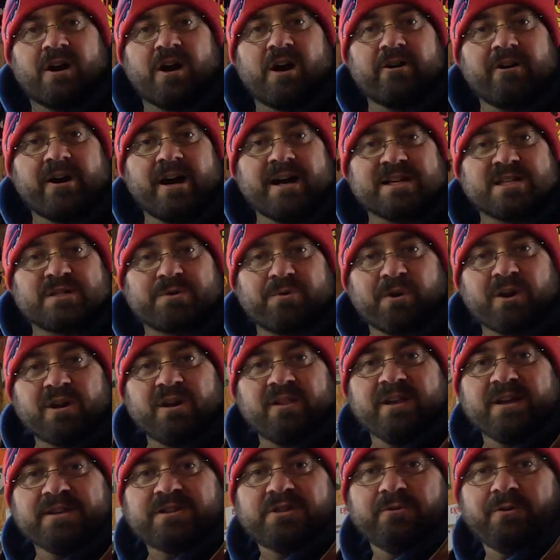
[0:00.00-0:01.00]
All right, so we're
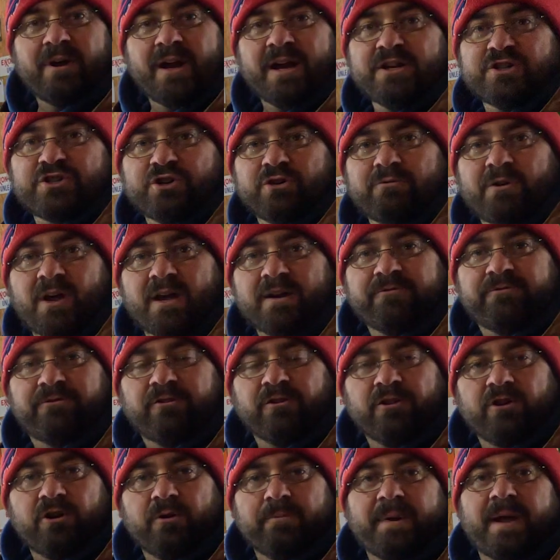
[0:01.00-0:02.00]
gonna let the Ranger run
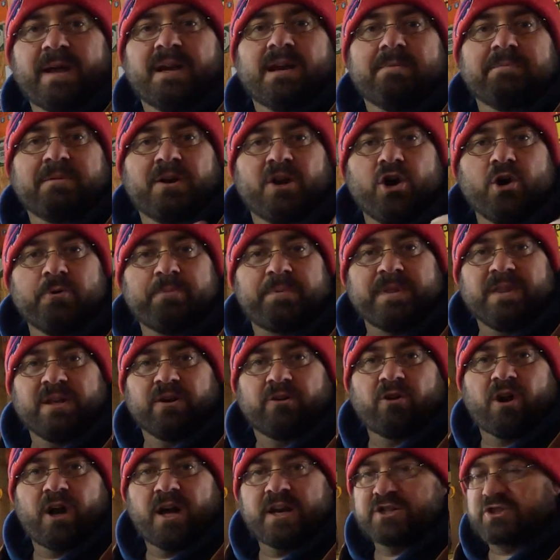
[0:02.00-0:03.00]
for a little bit. I'm gonna open the
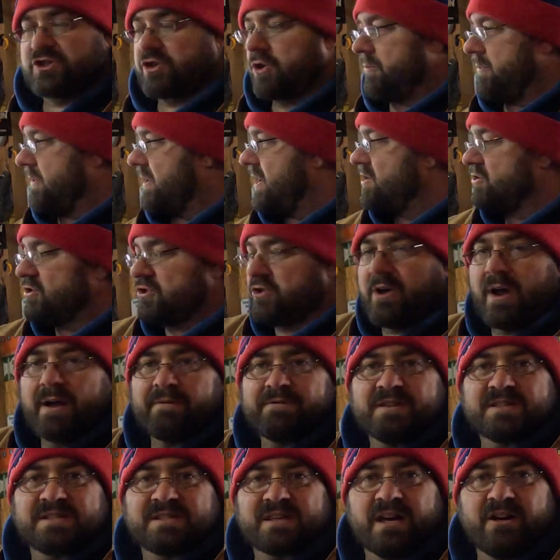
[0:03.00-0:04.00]
garage door. We do
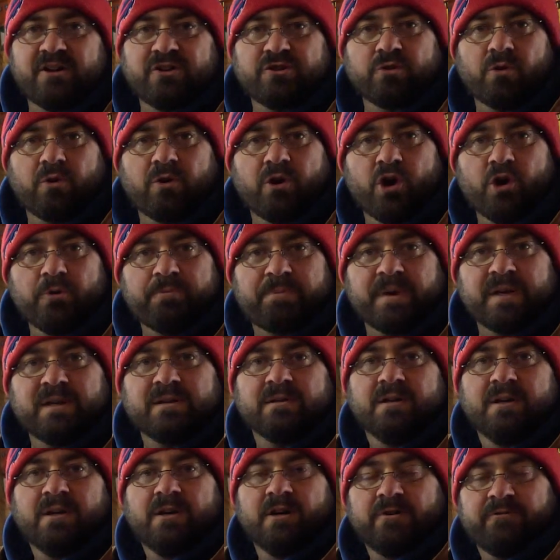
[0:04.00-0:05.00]
have the center door
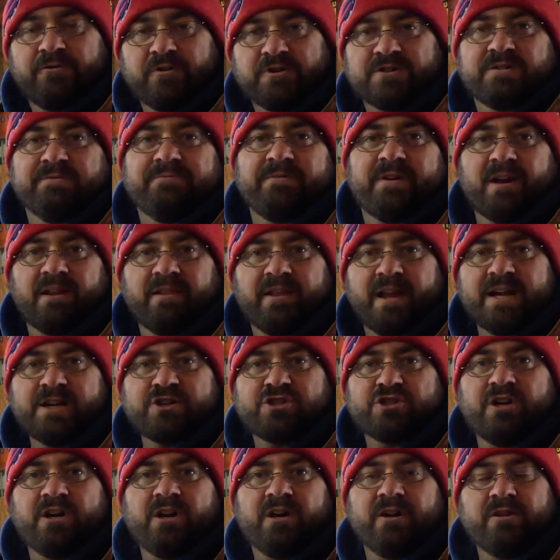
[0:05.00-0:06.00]
open for some
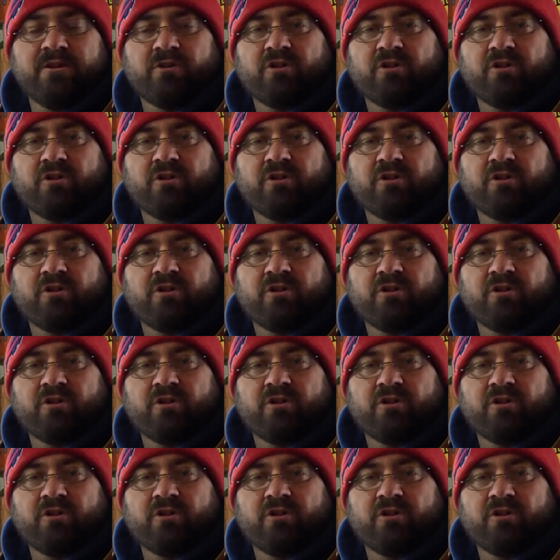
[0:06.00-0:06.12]
ventilation here